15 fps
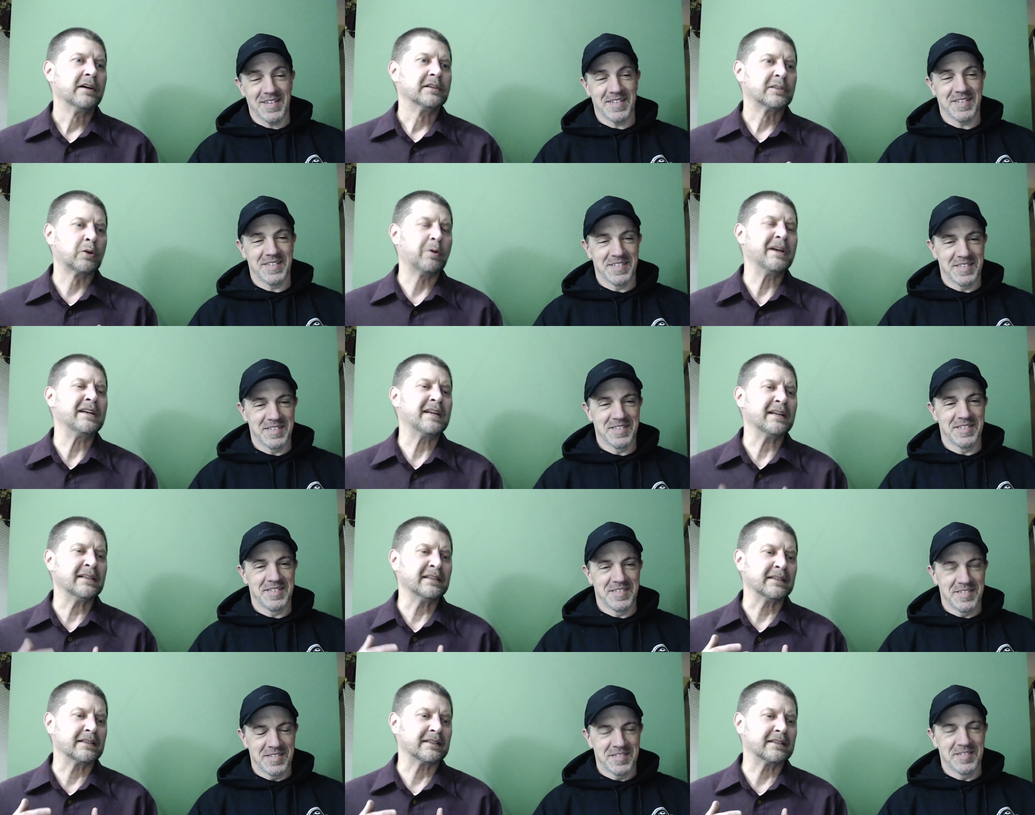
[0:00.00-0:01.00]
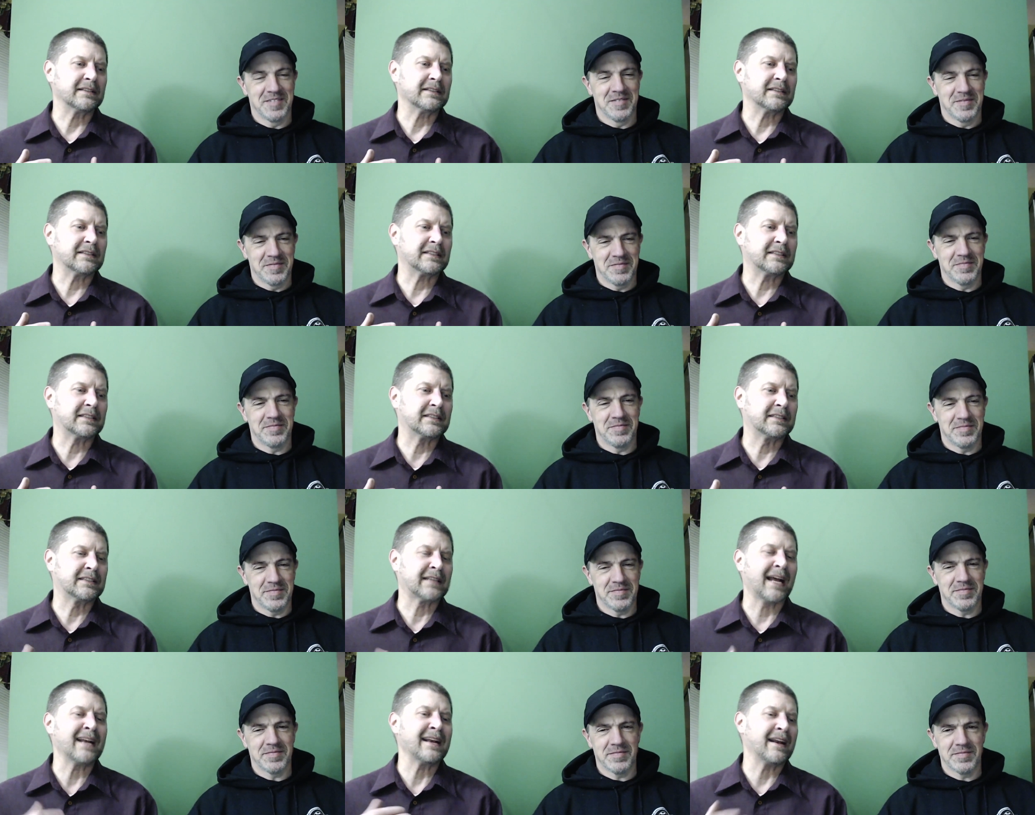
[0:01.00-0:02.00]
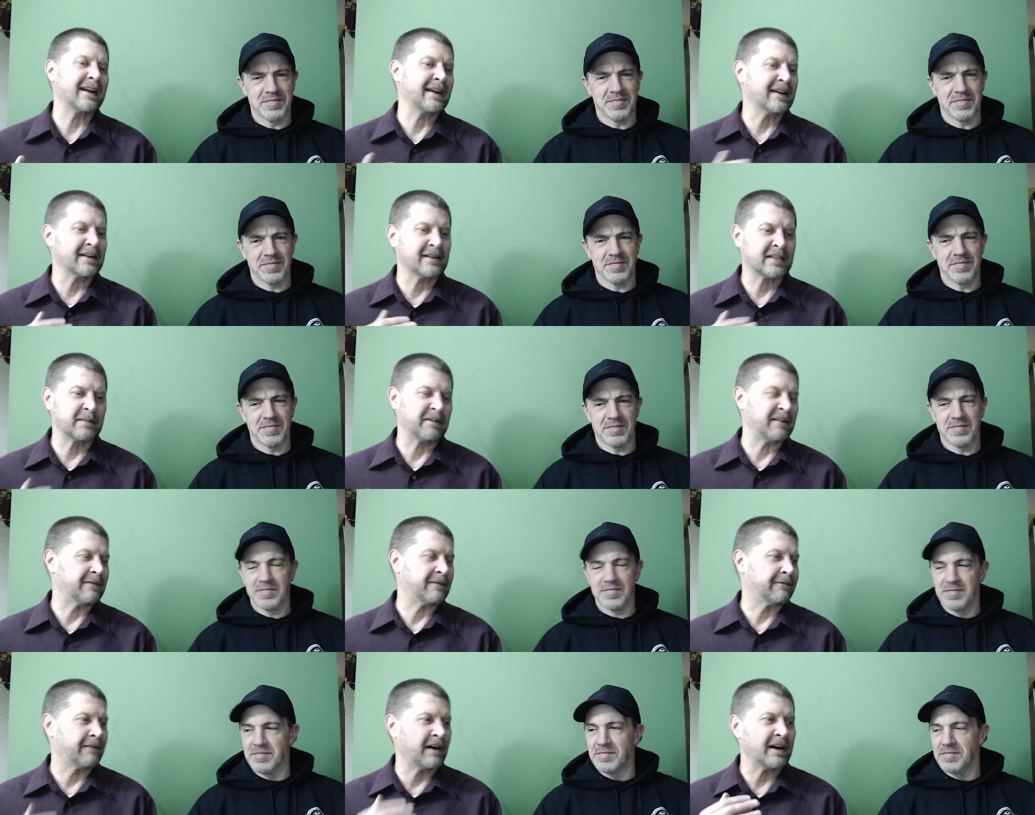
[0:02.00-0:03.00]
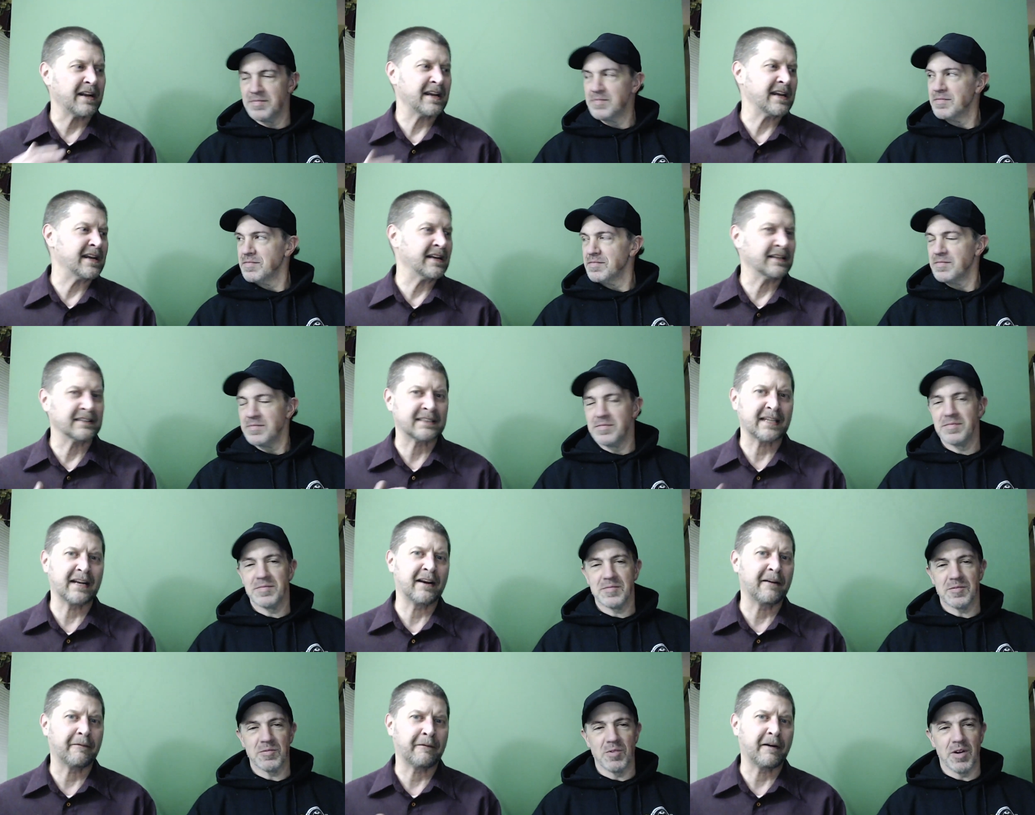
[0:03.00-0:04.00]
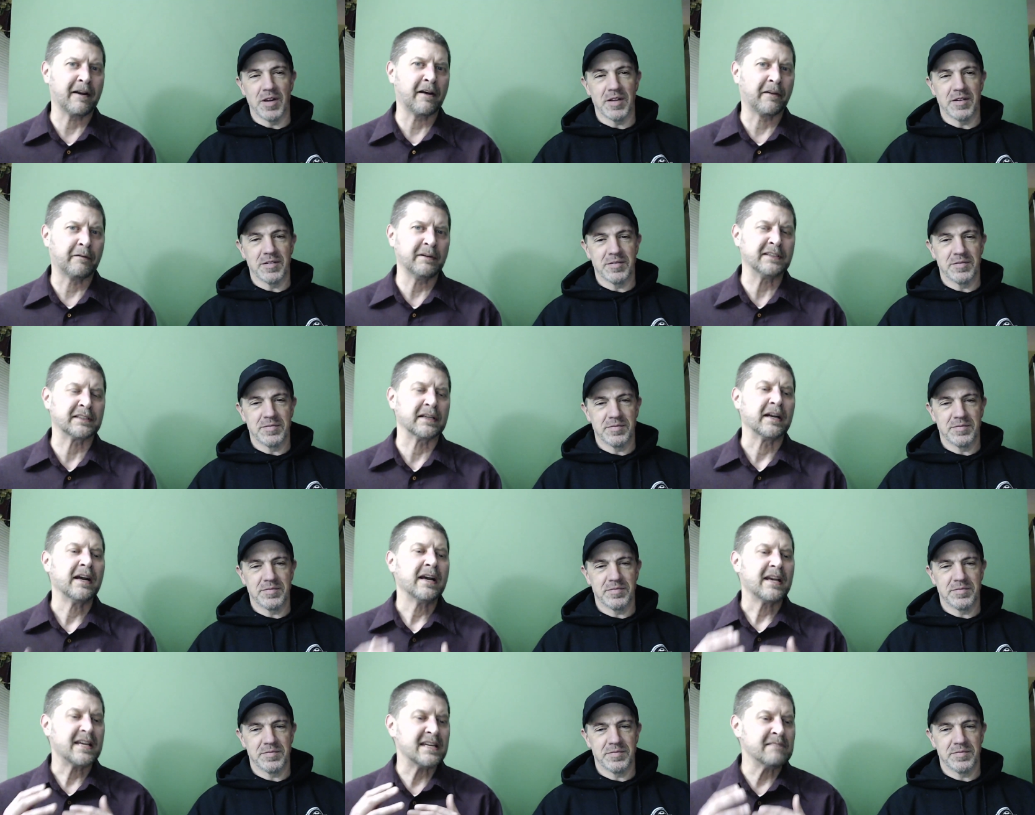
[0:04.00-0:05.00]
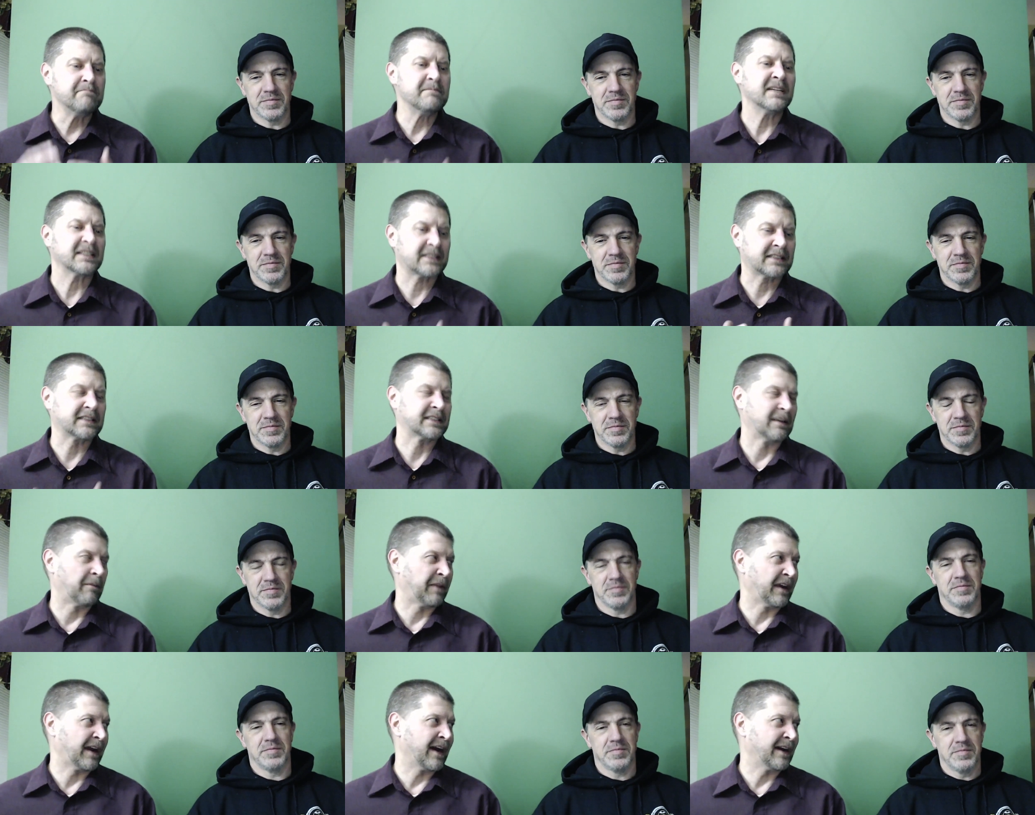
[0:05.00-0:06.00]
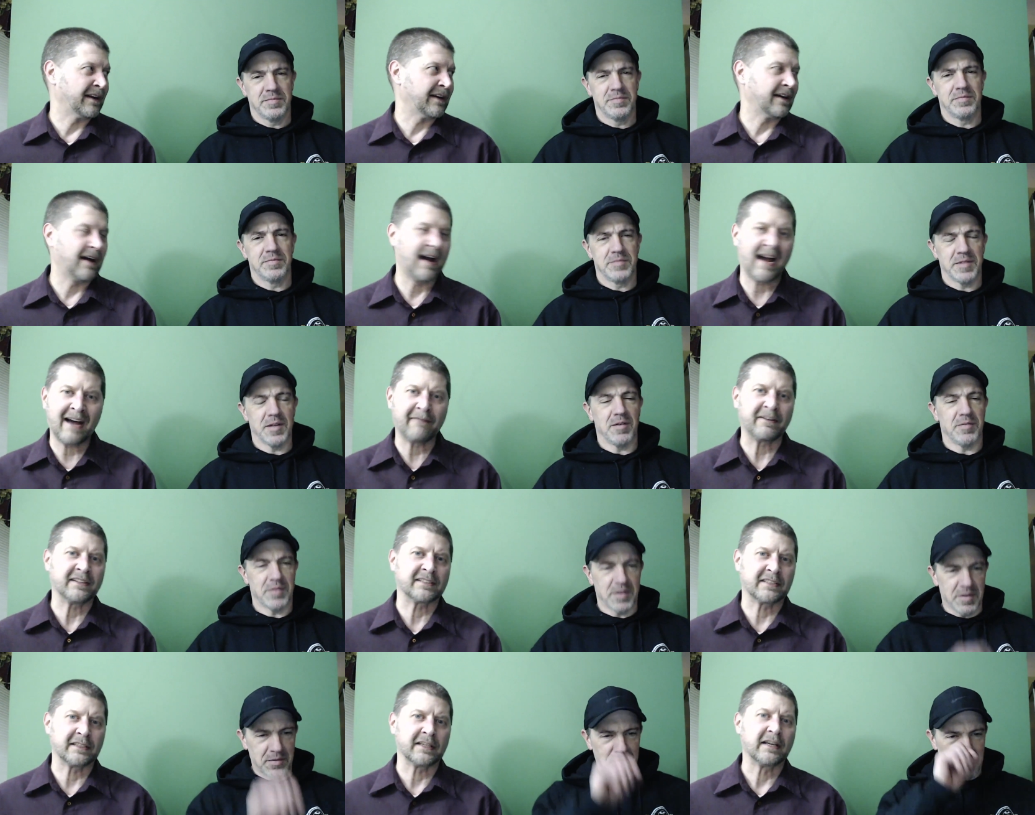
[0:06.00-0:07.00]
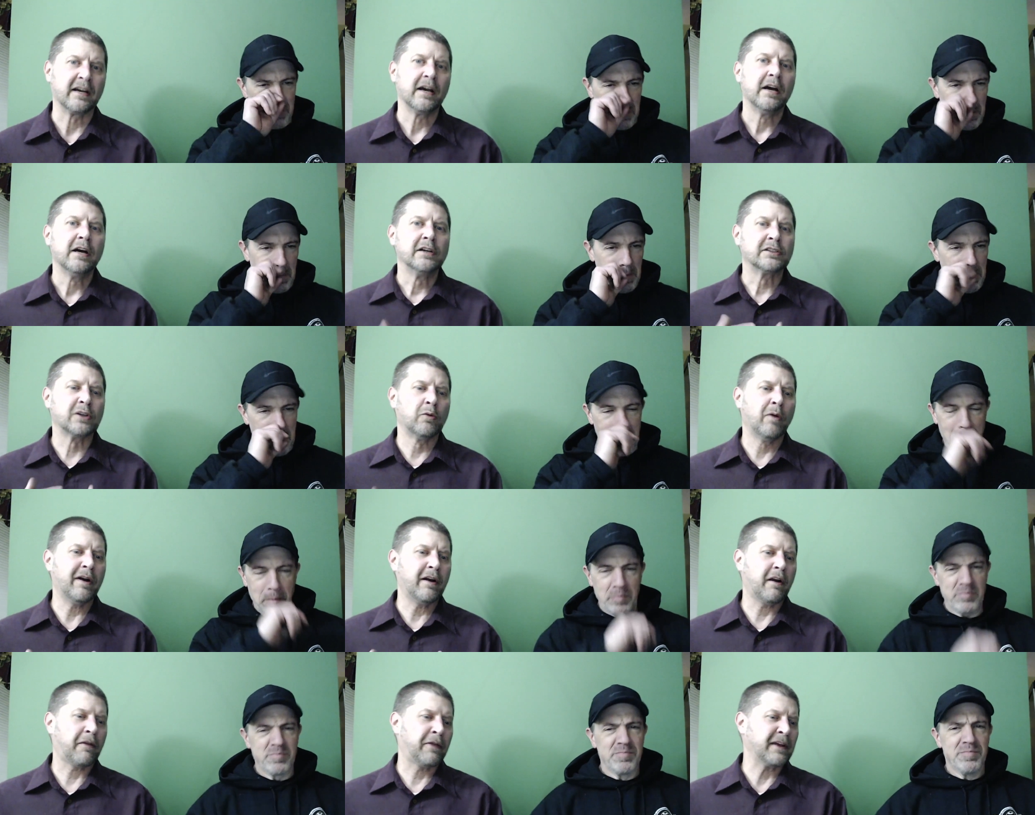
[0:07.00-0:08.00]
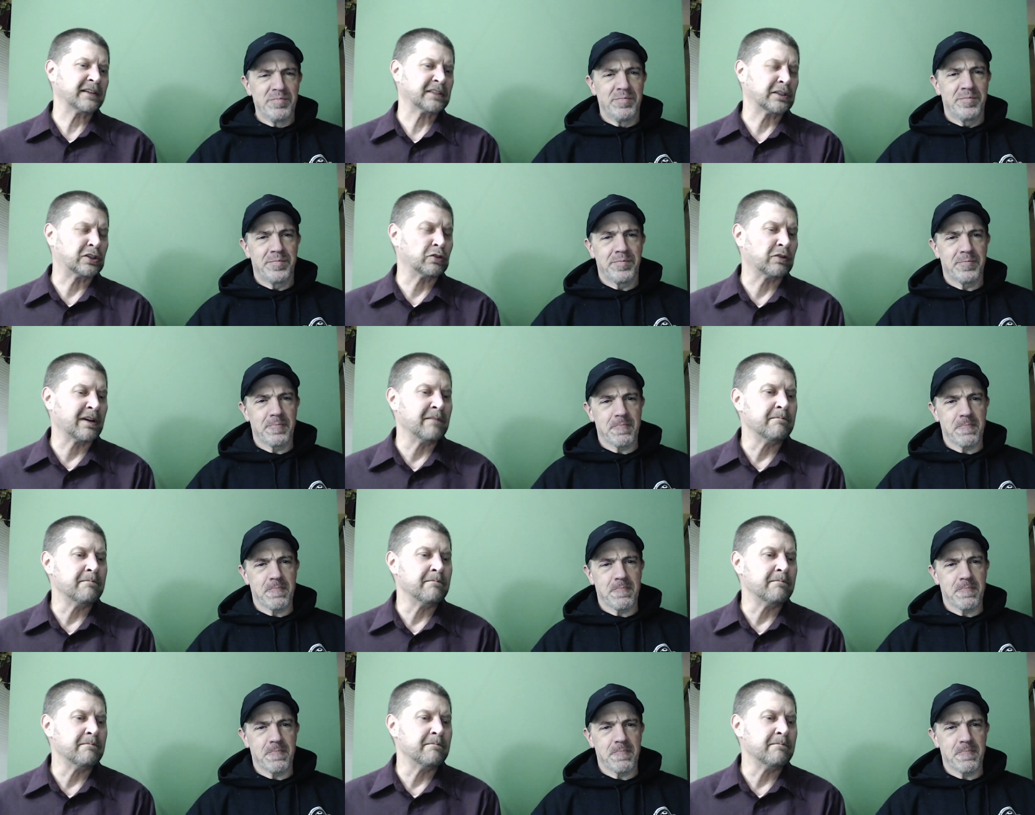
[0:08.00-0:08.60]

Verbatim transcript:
Speaker 1: So he didn't send it in to be funny. He didn't send it in for right. any other reason. He missed something on it, obviously. Yeah, yeah. So, what are the things that you can